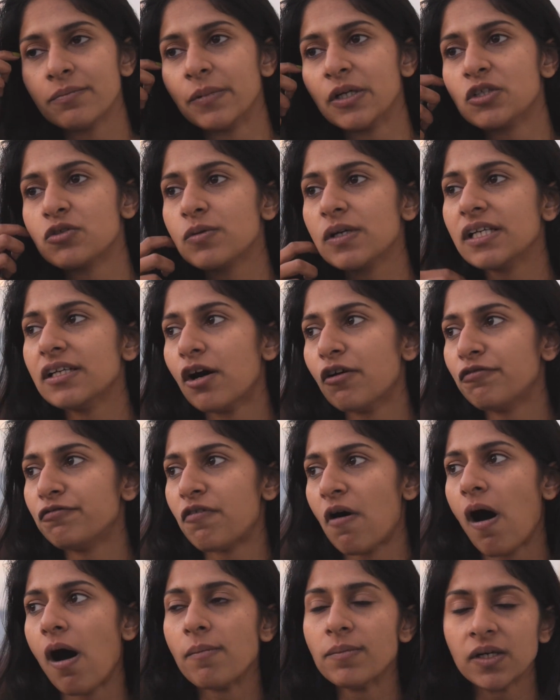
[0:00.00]
between a
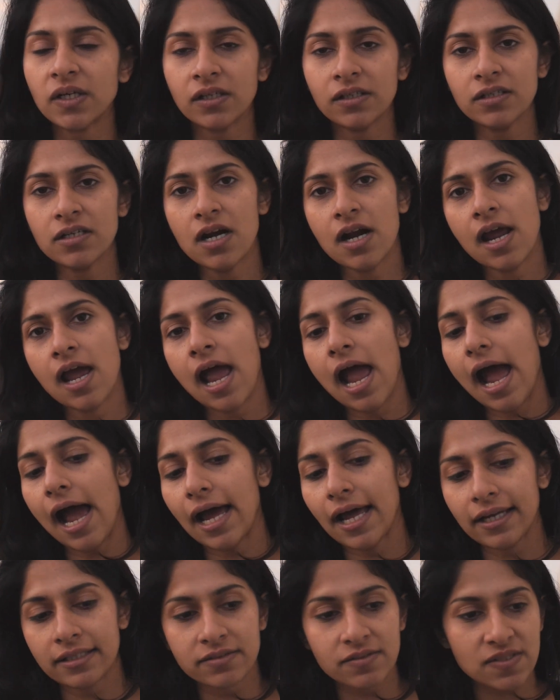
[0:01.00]
farmer
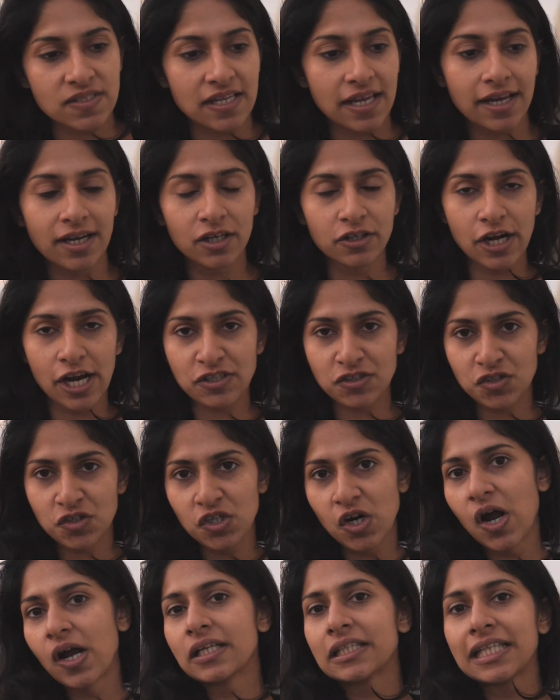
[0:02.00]
and, say, a
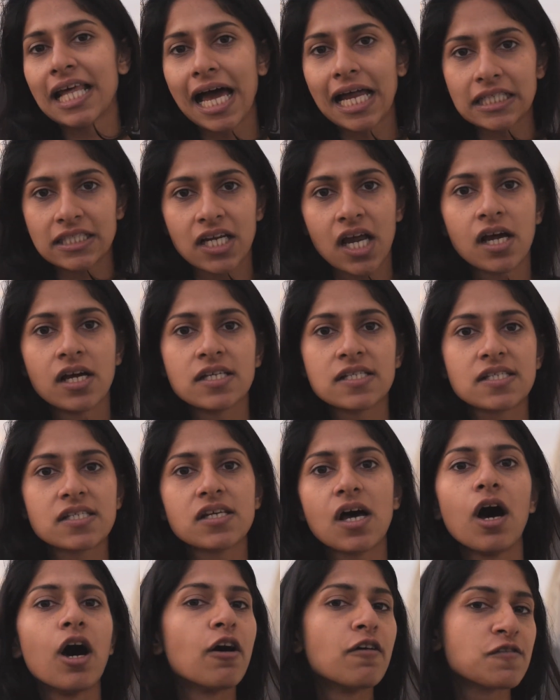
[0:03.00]
restaurant that
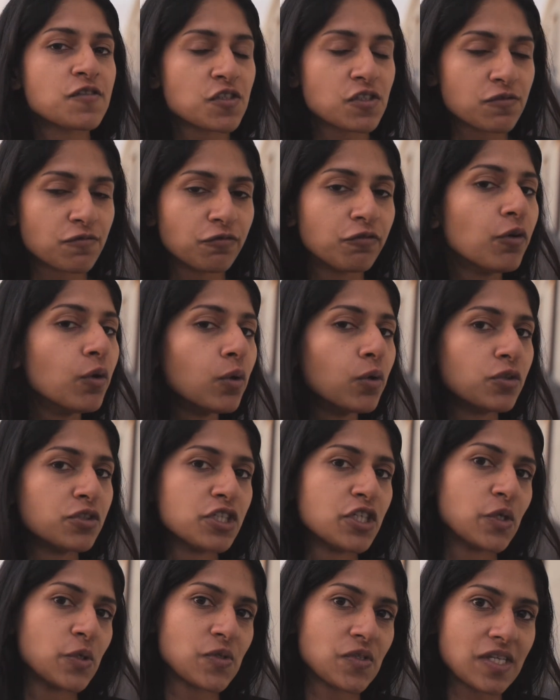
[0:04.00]
serves
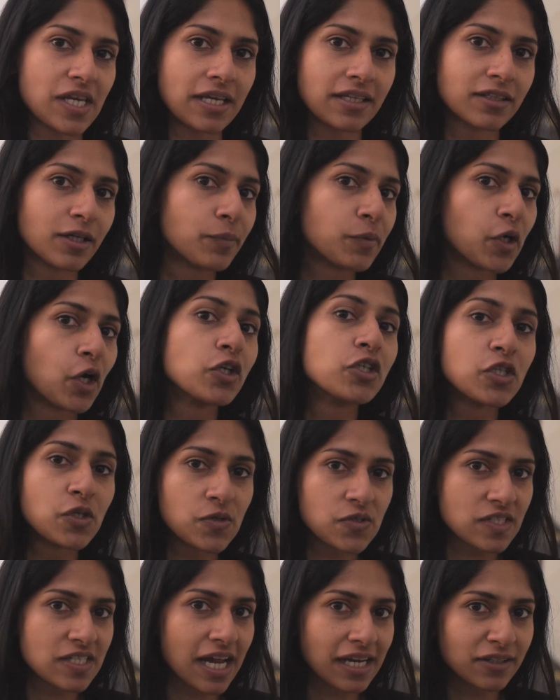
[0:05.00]
food using the
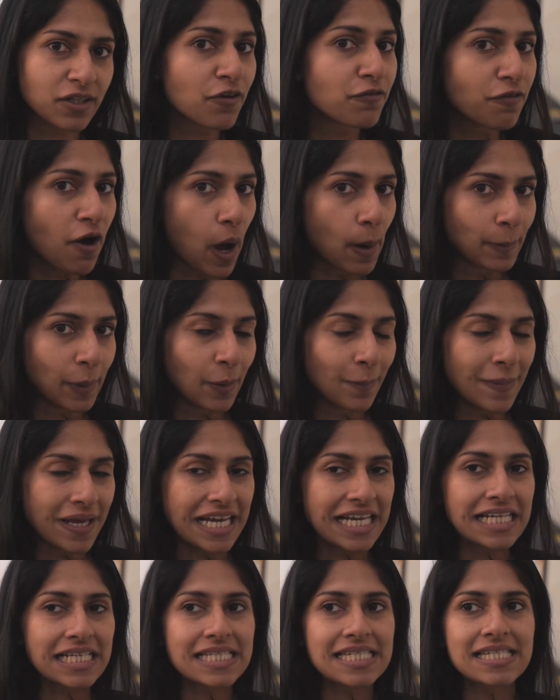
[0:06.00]
produce that the farmer
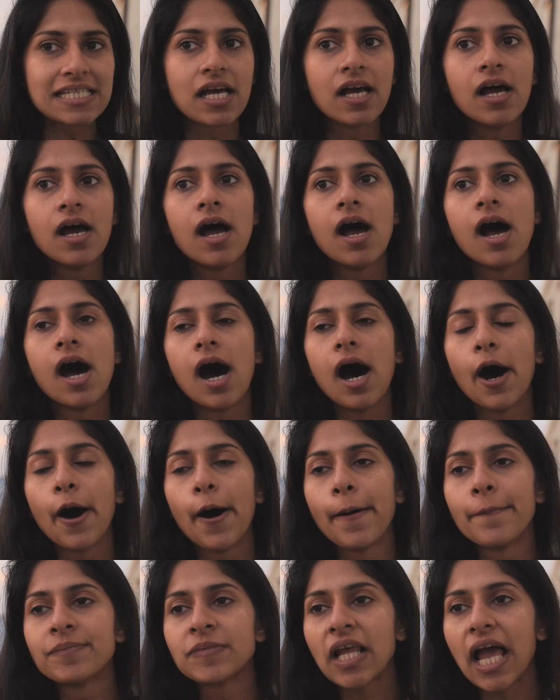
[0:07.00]
makes.
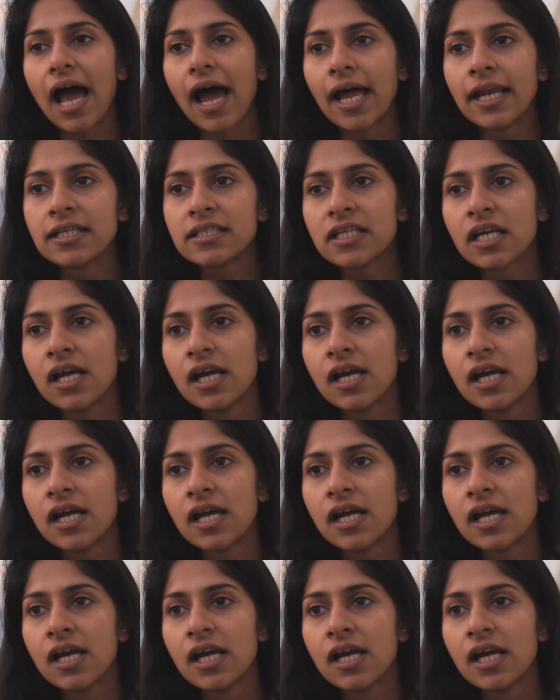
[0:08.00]
And